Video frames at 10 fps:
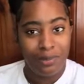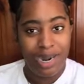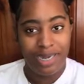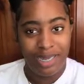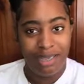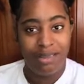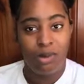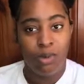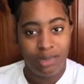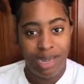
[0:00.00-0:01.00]
park is and
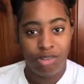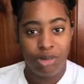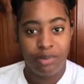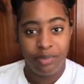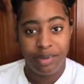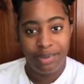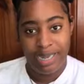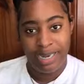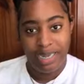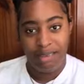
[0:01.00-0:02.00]
what actual reverse
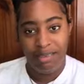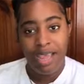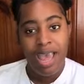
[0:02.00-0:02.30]
lane is.